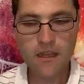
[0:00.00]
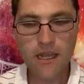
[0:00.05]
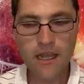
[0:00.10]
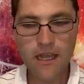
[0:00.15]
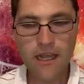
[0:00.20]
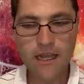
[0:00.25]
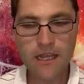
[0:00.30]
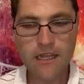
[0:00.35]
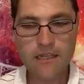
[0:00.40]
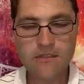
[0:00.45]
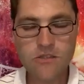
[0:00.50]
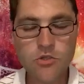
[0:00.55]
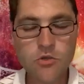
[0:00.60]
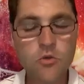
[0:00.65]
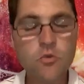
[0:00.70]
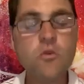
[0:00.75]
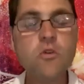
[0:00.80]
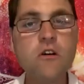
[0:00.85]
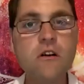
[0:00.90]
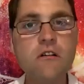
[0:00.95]
uh,
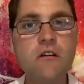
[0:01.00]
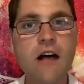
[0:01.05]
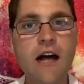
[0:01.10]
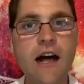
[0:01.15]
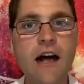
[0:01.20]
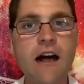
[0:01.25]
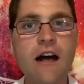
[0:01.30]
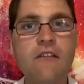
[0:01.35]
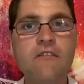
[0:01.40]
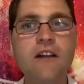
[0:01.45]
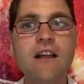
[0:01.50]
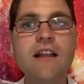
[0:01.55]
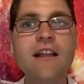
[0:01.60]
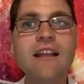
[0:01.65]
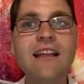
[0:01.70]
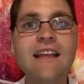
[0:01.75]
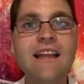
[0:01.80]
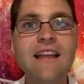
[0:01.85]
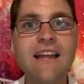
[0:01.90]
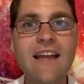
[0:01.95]
tool of
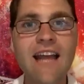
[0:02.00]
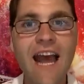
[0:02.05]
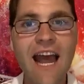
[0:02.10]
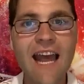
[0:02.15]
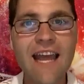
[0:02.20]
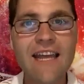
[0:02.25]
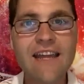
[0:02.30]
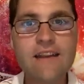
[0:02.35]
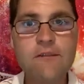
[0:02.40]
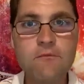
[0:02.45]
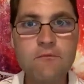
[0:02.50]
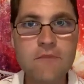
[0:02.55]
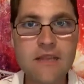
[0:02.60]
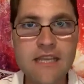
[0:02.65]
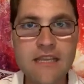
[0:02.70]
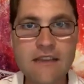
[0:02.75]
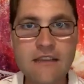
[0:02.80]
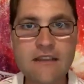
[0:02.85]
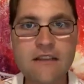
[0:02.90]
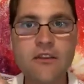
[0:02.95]
guide
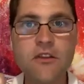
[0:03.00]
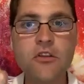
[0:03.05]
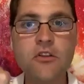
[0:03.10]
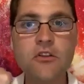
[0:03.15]
me,